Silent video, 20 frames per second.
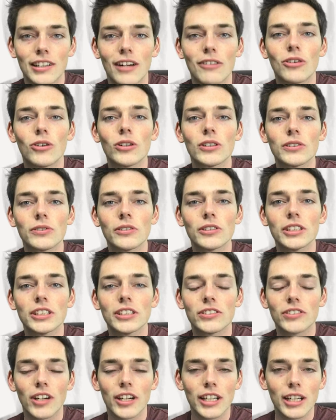Of course, we're
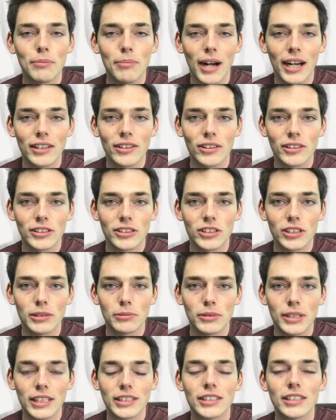just running a Python
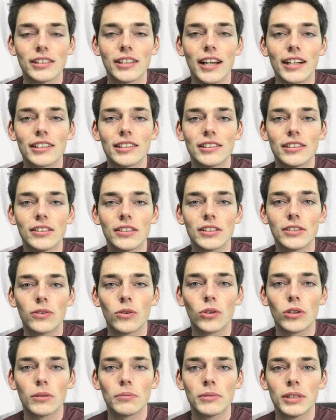script that's connected to this
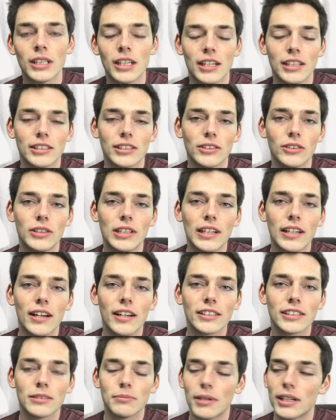form so you can
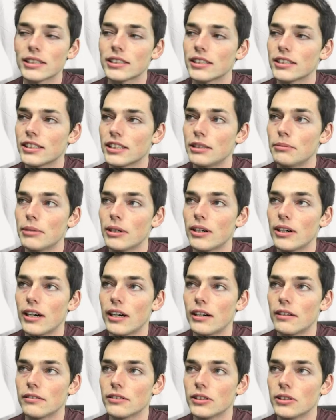customize this email
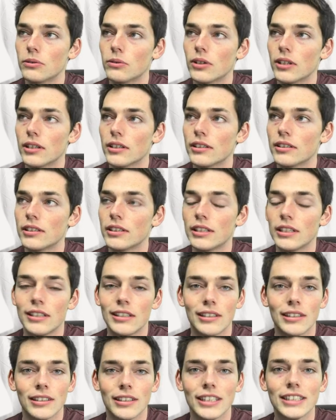however you want.
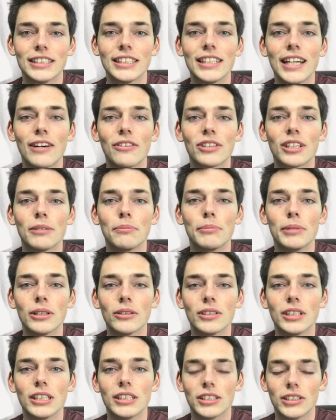Let's see how we can
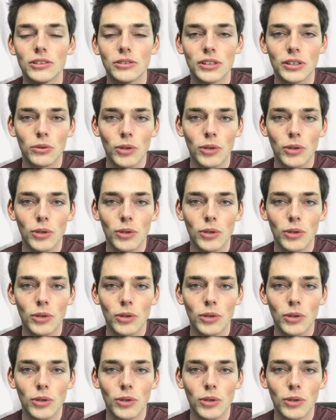build this using